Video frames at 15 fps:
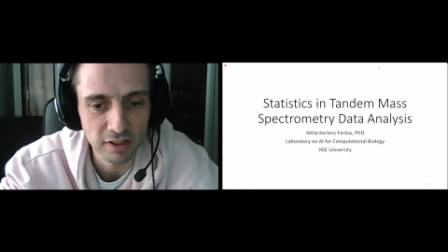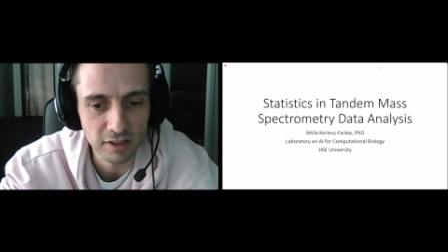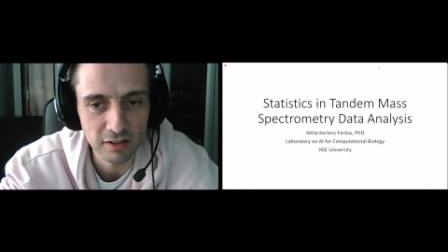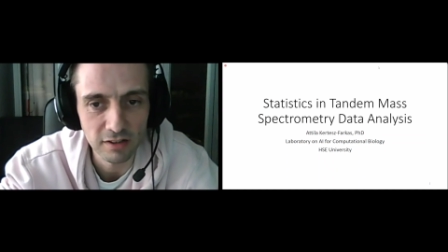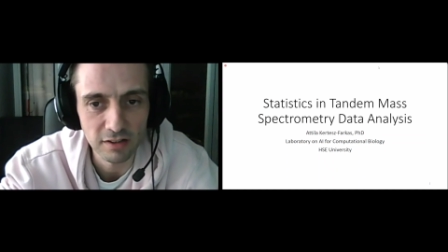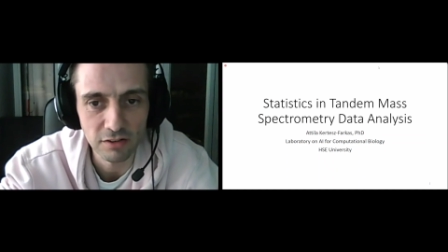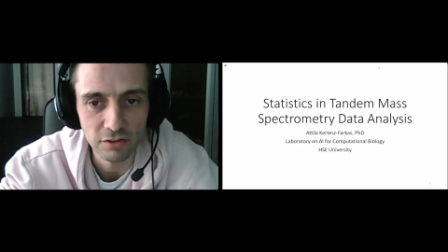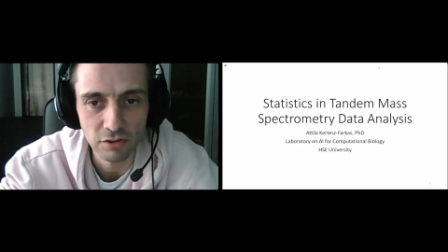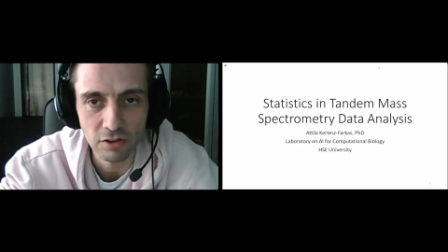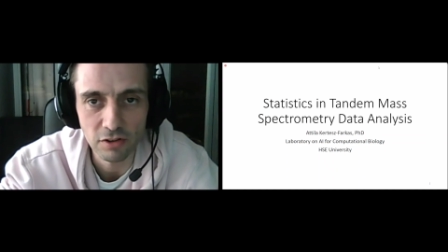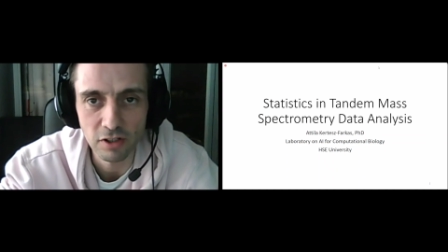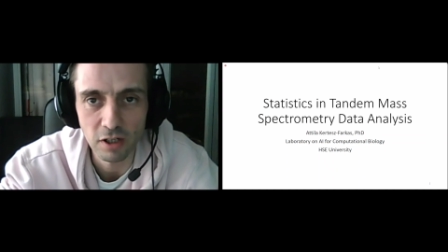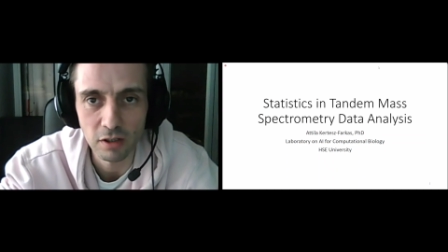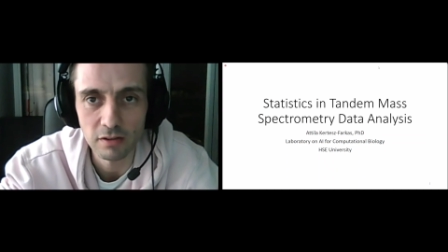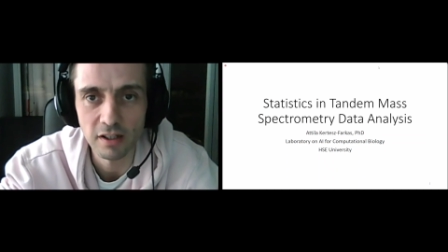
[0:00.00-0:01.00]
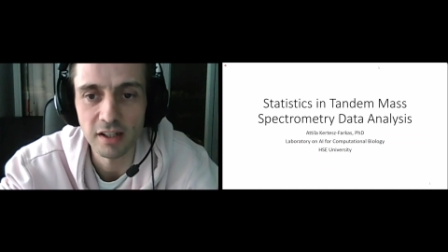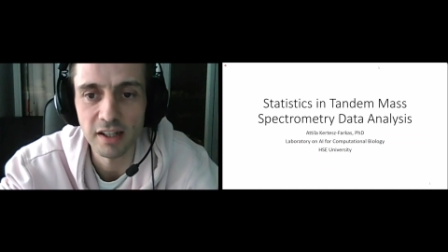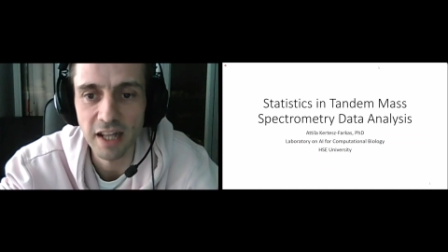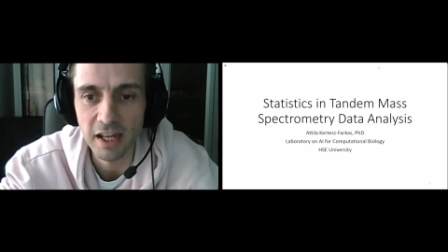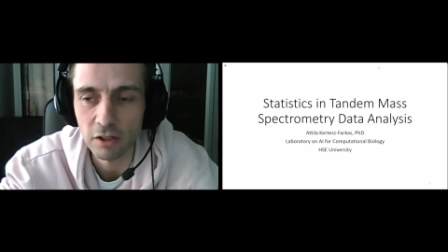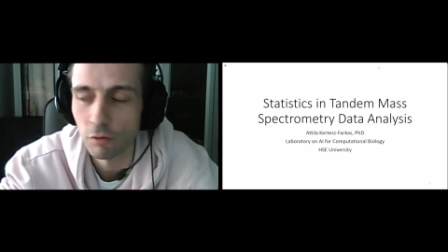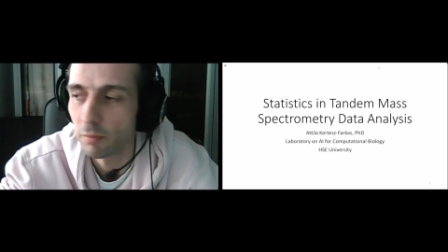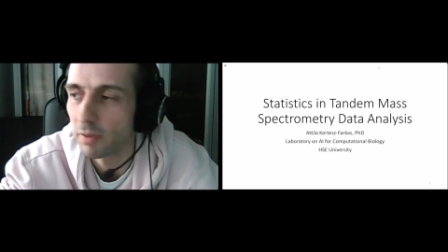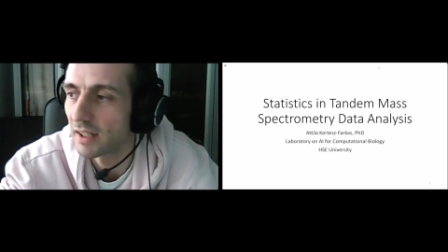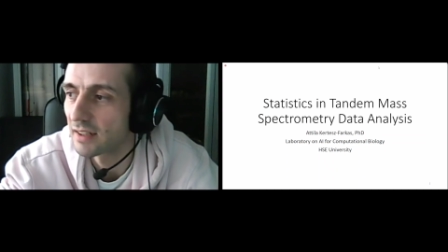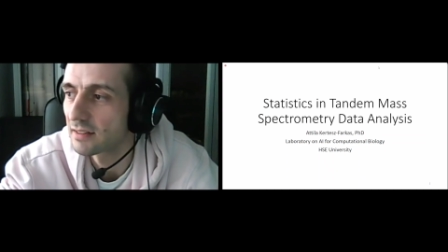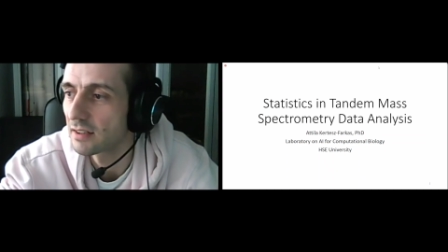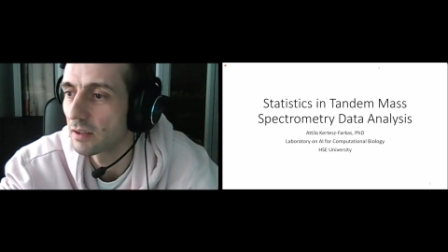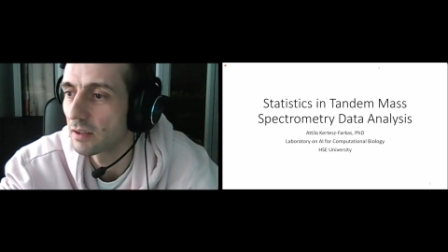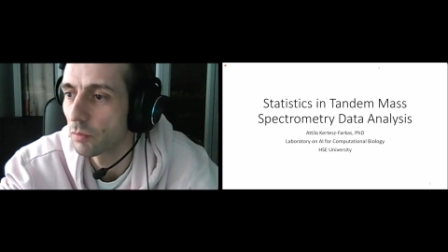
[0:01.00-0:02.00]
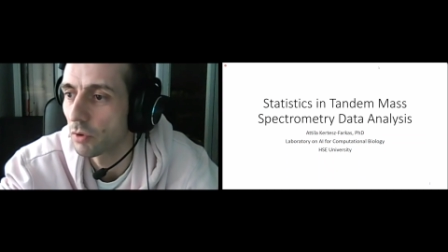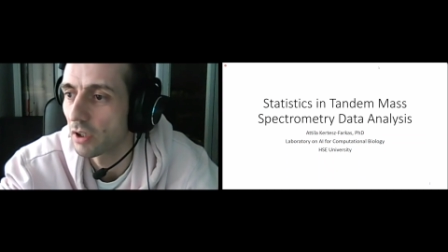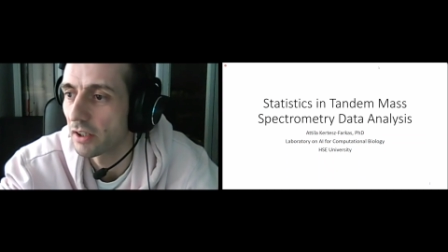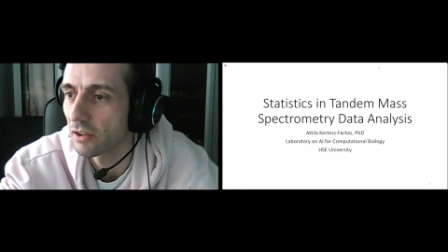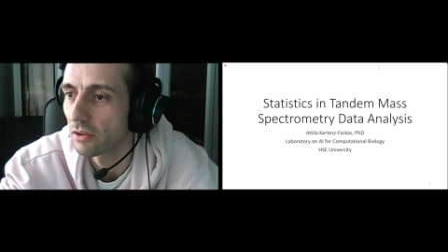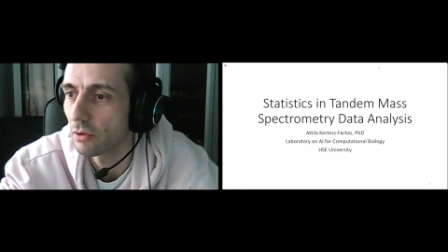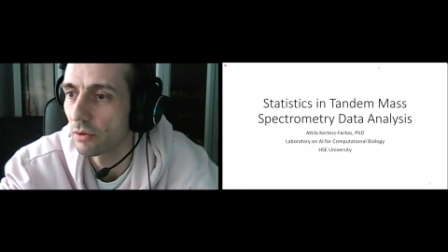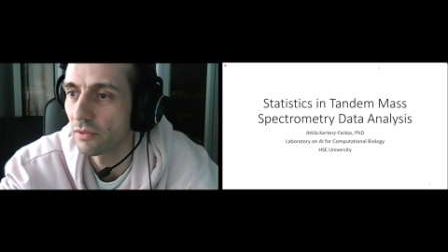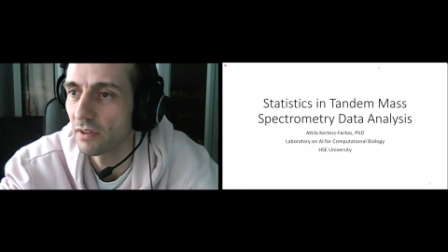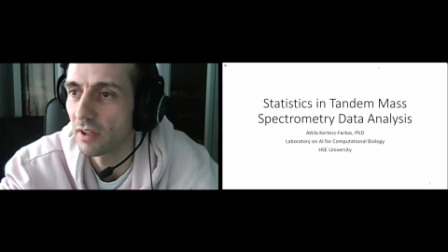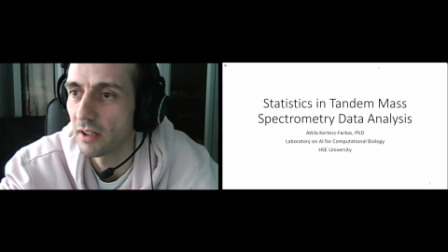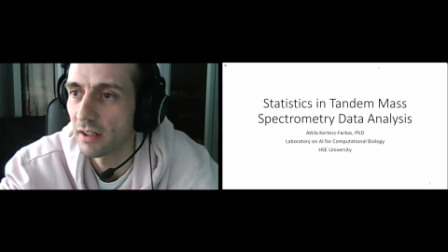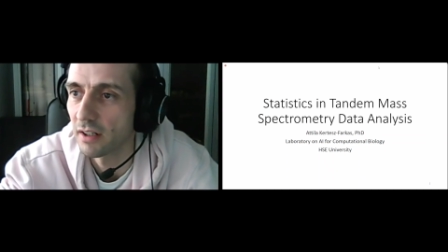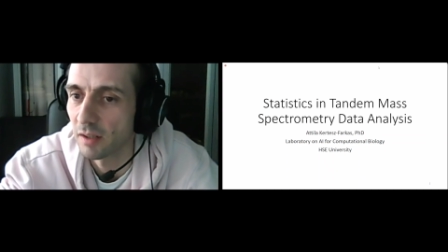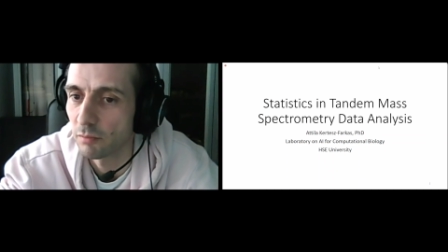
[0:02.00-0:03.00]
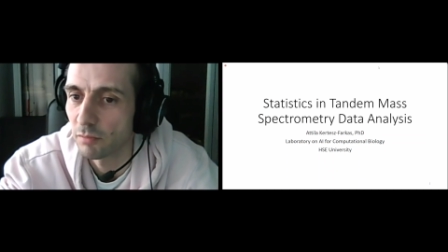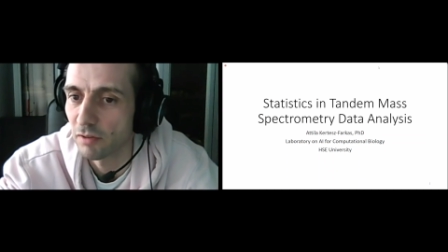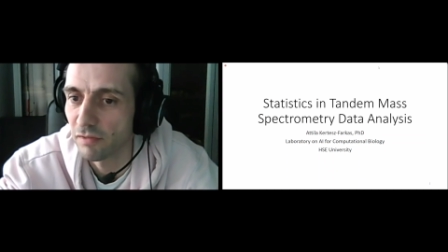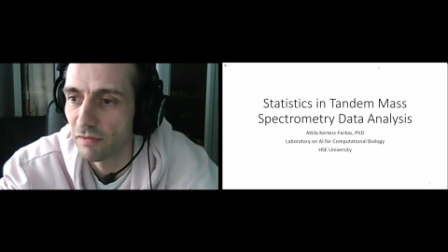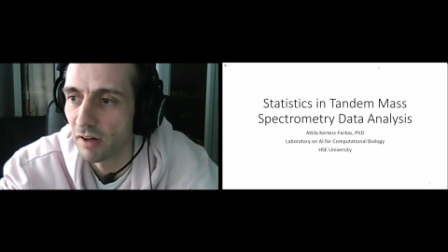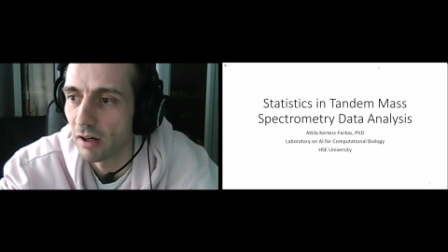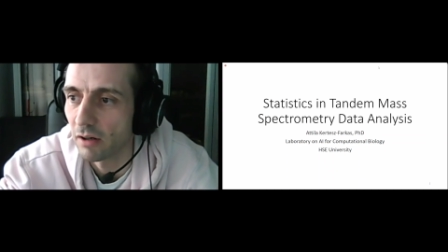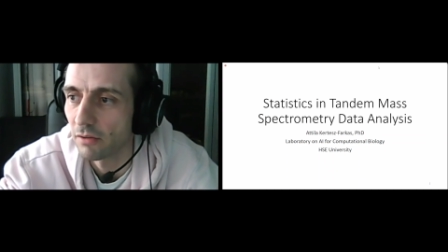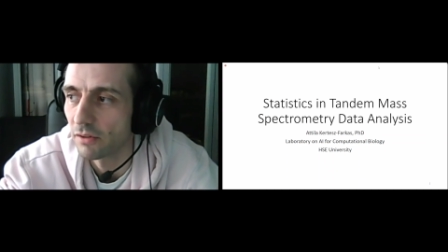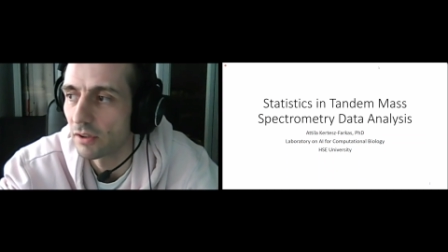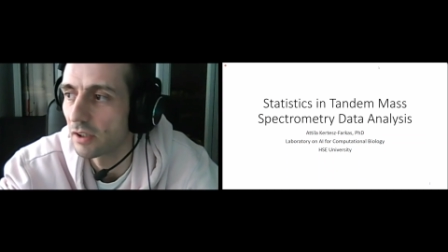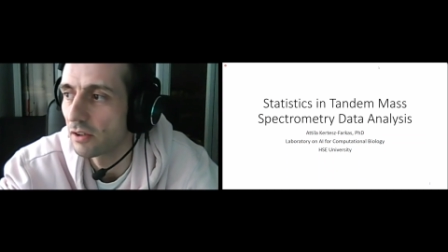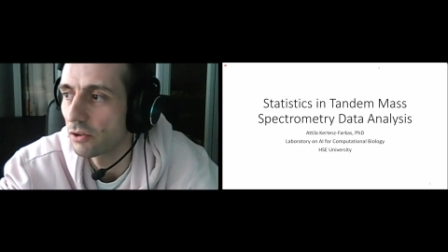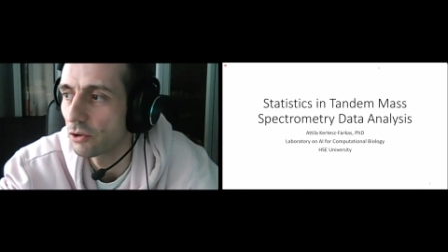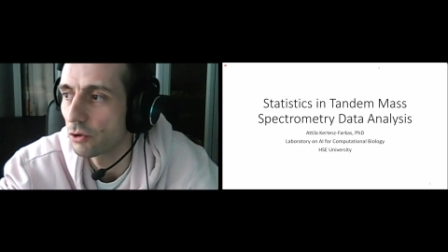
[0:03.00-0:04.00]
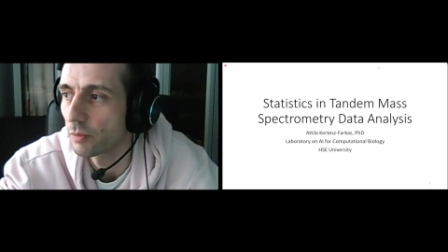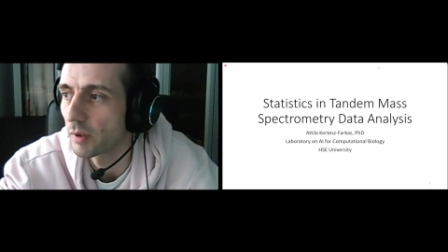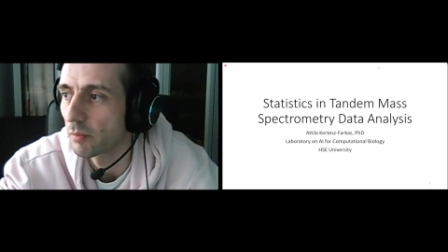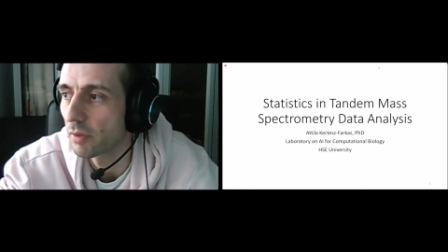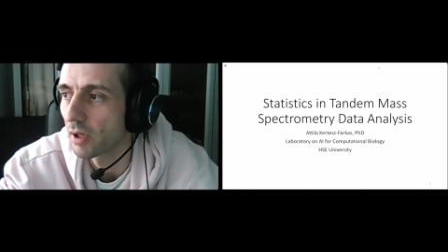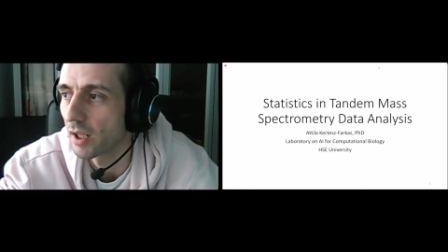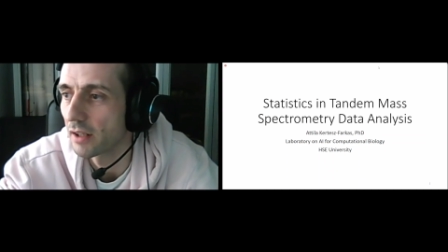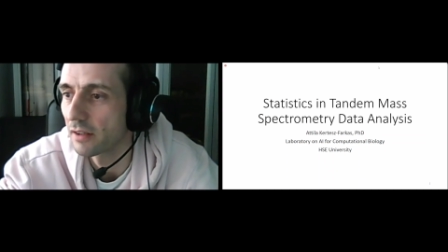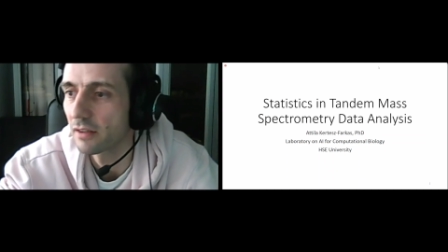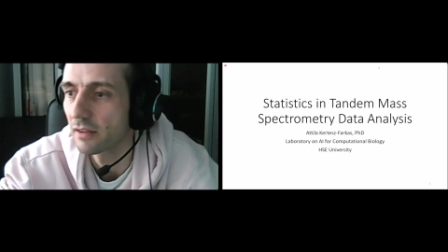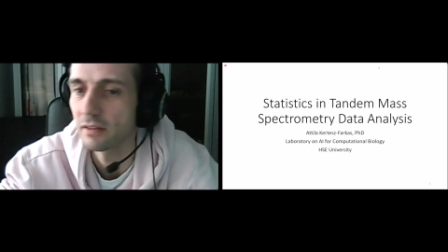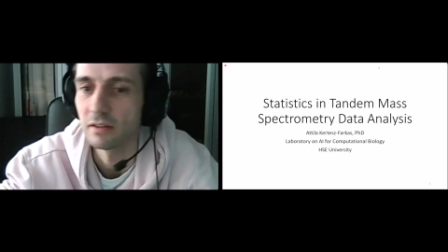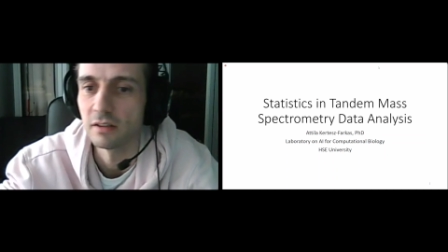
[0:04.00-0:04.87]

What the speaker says: and it turned out the nanoplastic molecules can be found in human blood,